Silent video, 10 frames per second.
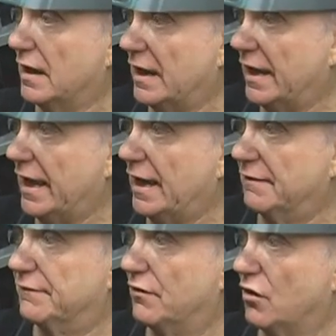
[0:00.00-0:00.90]
I
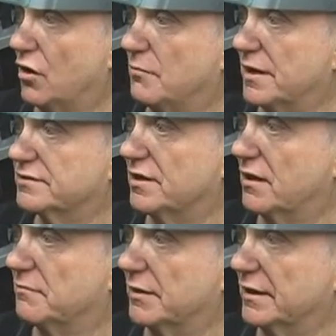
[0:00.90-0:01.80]
have all my
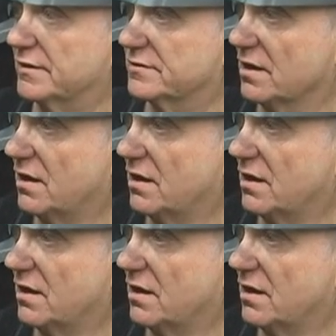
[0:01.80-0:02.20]
saw blades